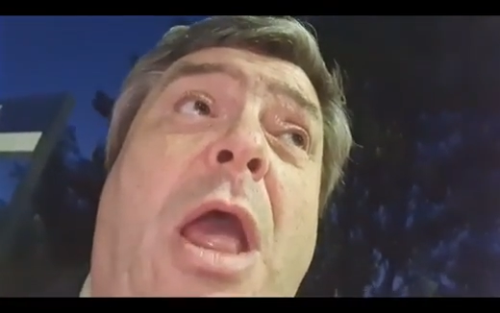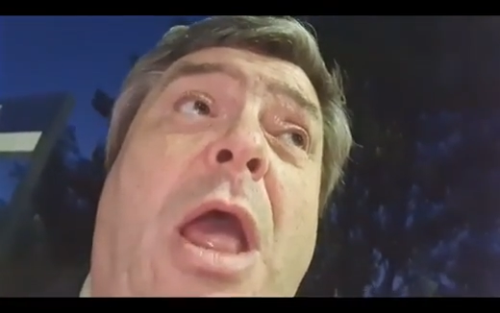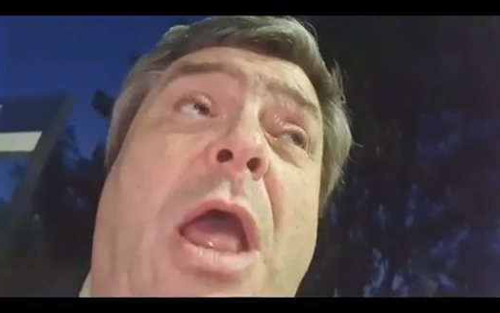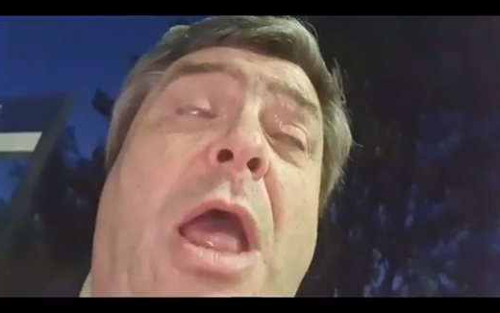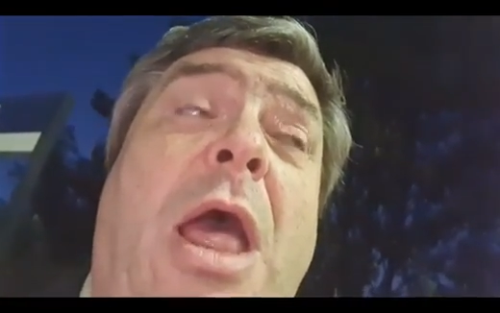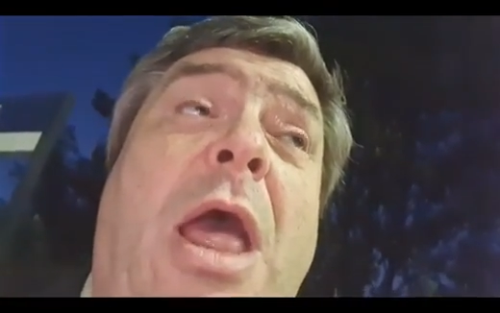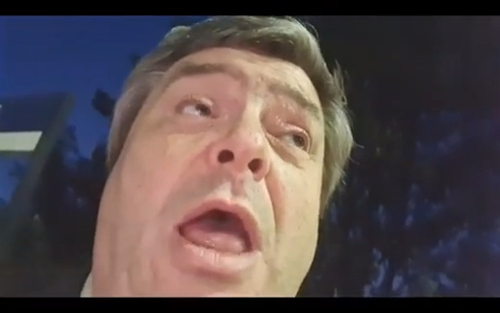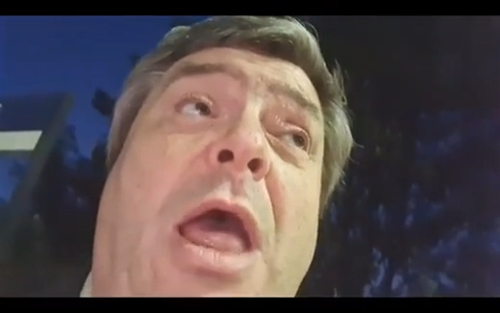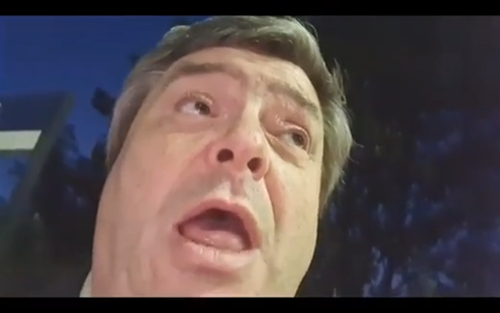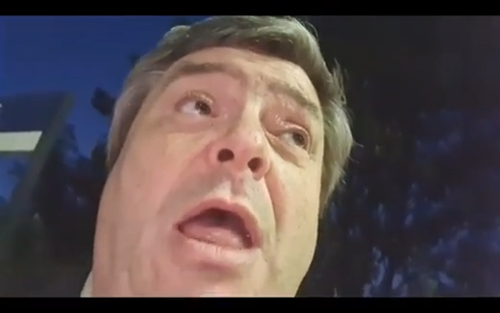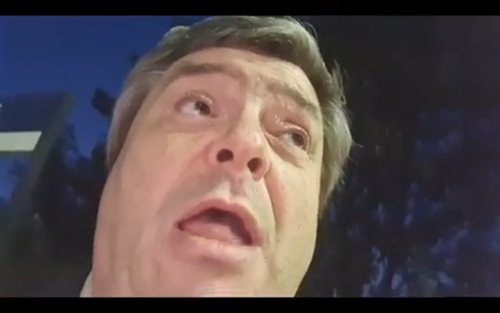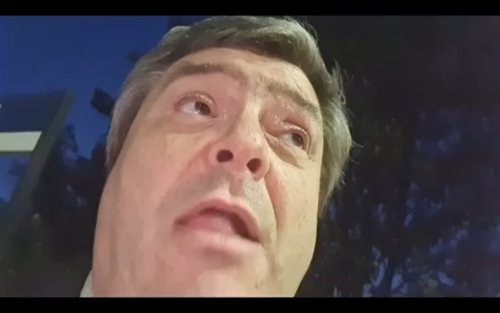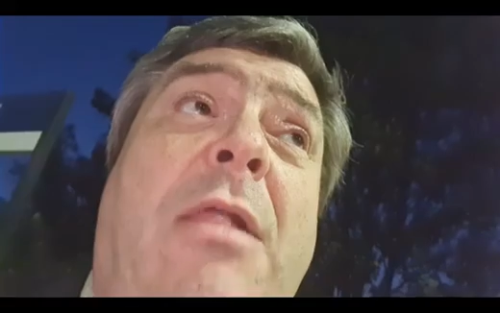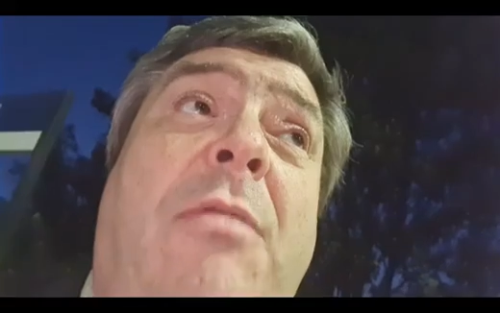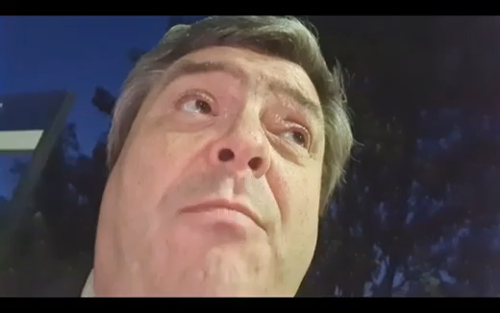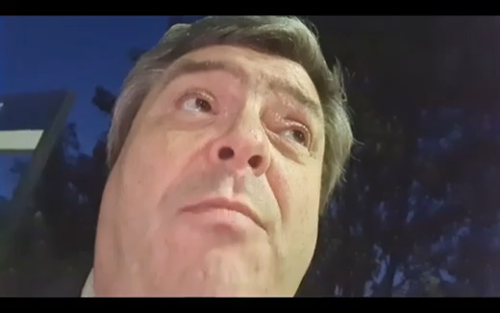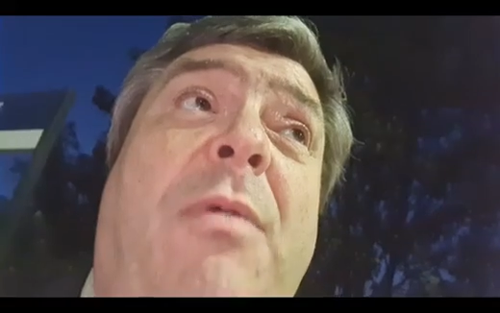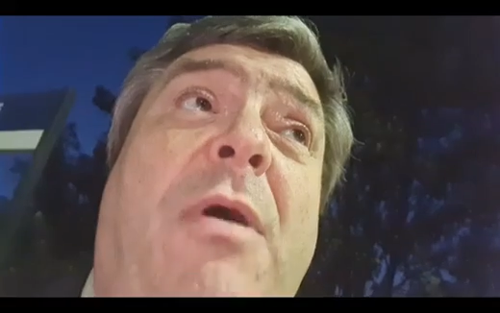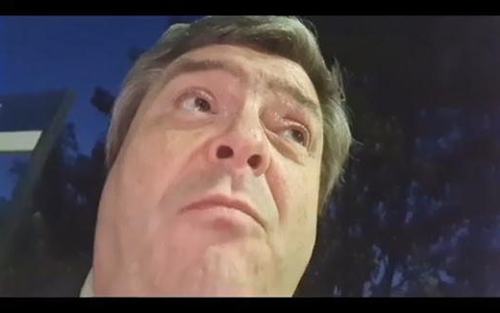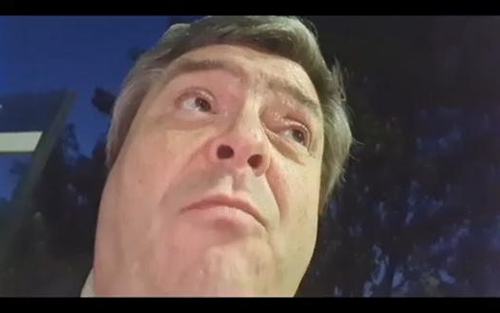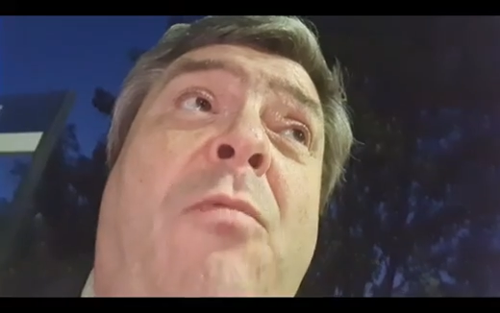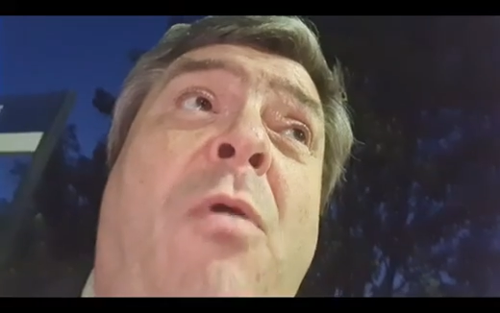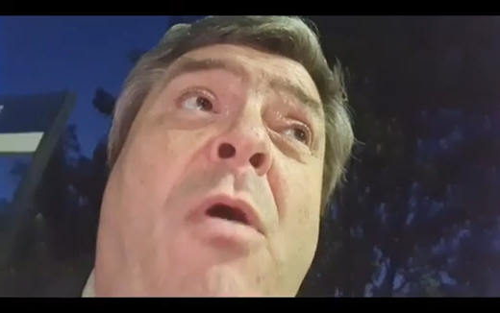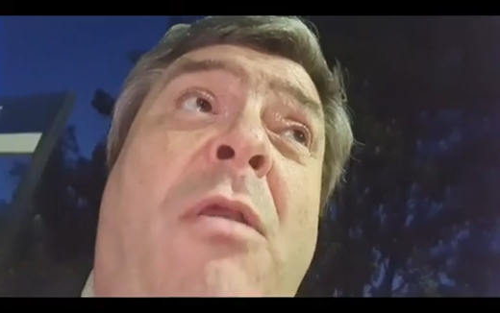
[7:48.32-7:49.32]
And
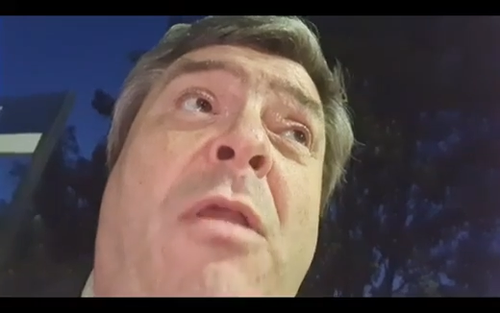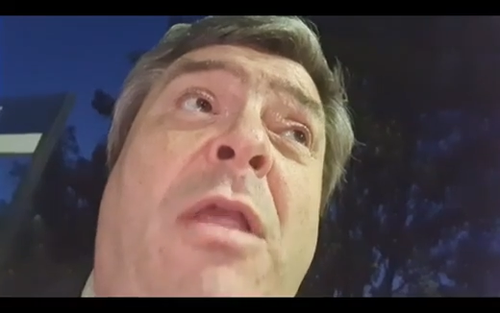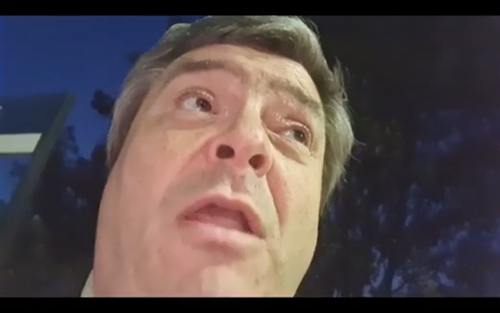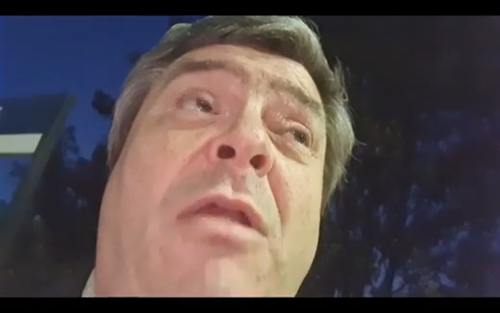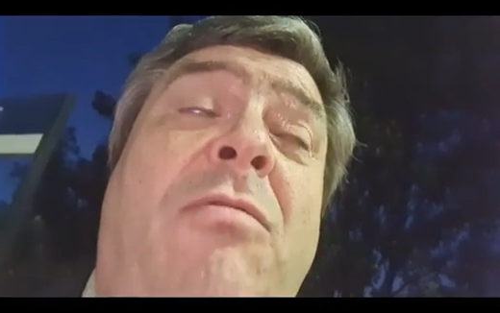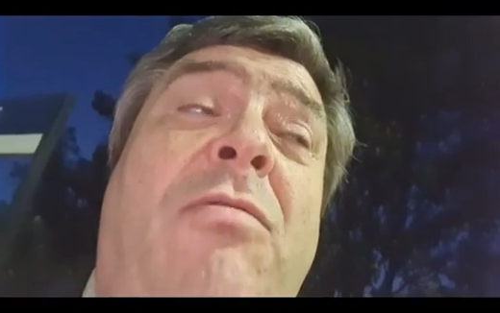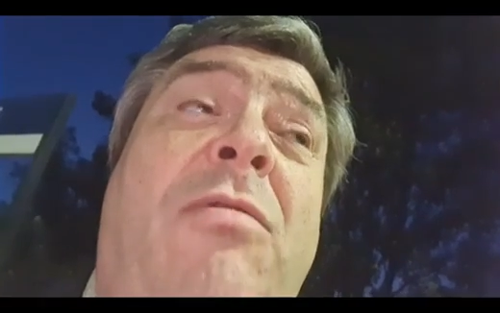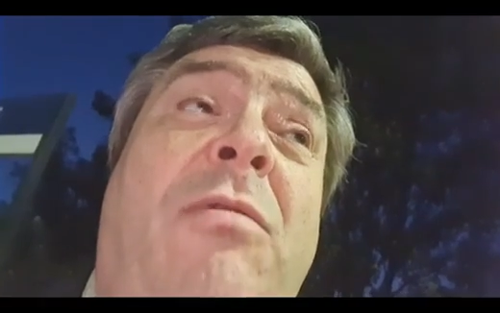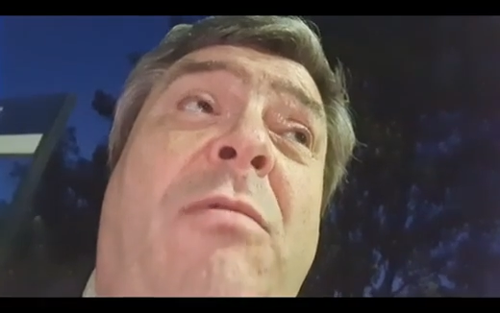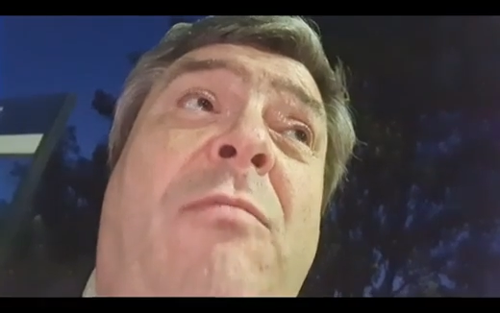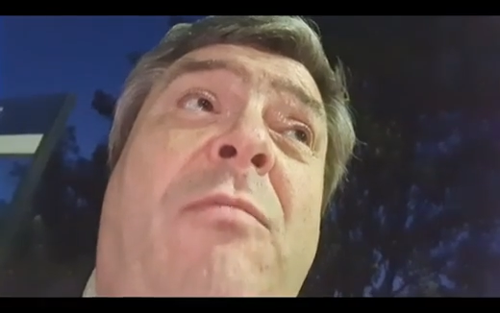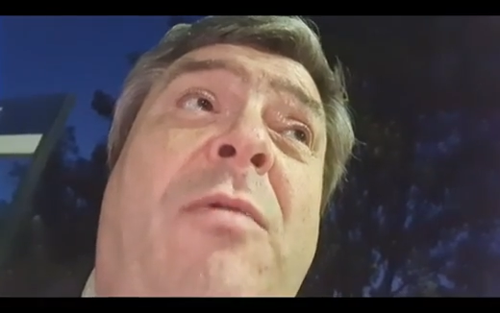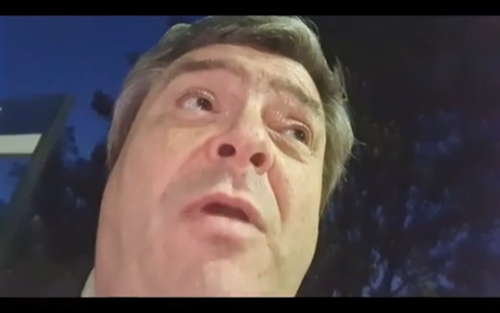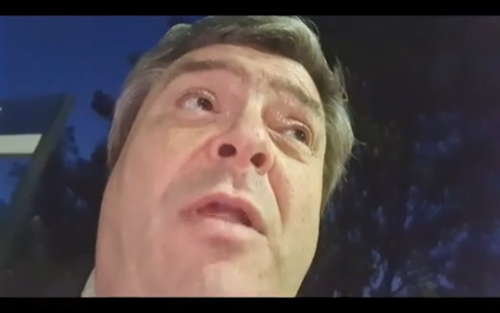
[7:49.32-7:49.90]
but what interesting